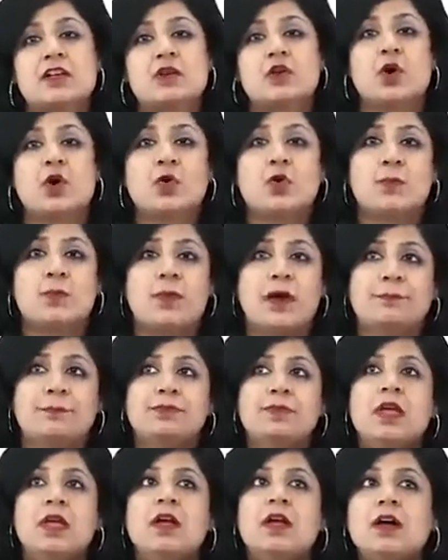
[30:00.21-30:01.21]
glaucoma.
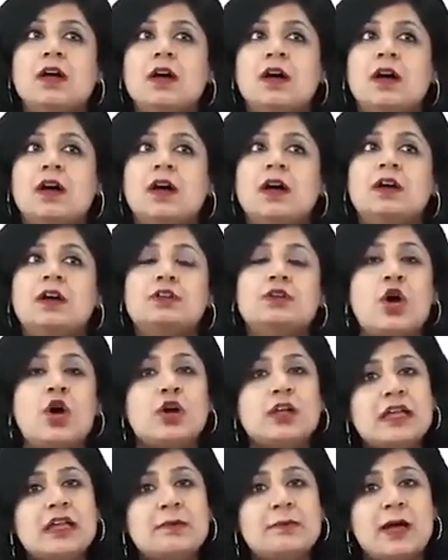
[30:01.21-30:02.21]

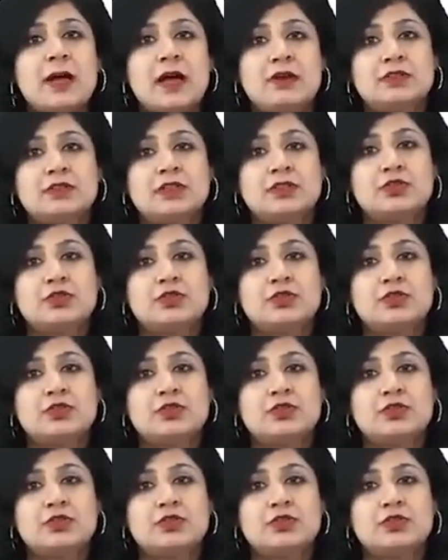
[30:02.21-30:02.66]
Talking about the